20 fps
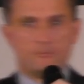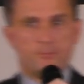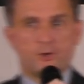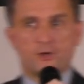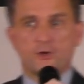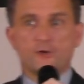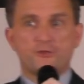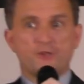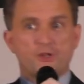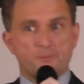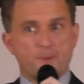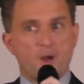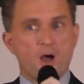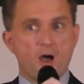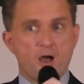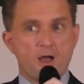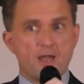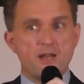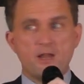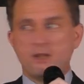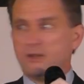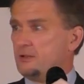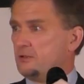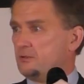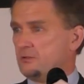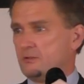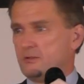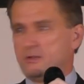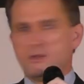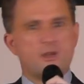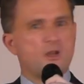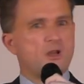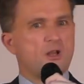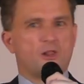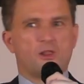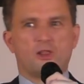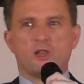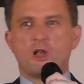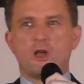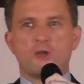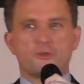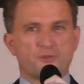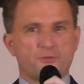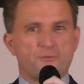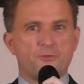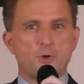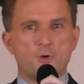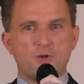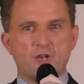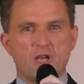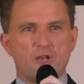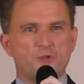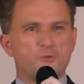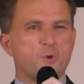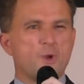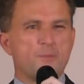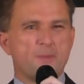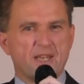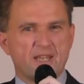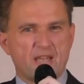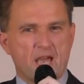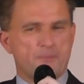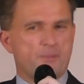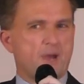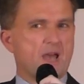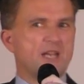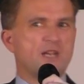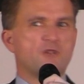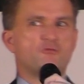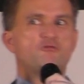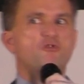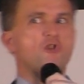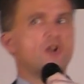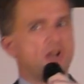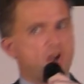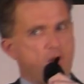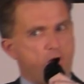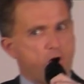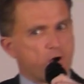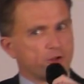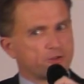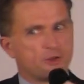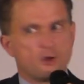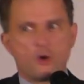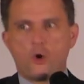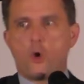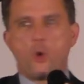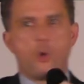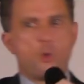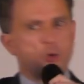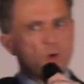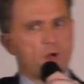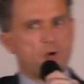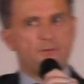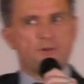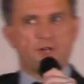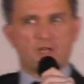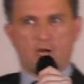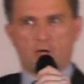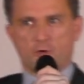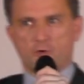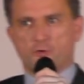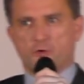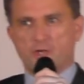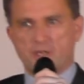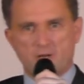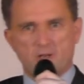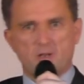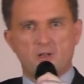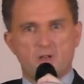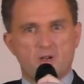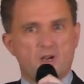Because this party, the last few years, we've been campaigning really hard all over the country.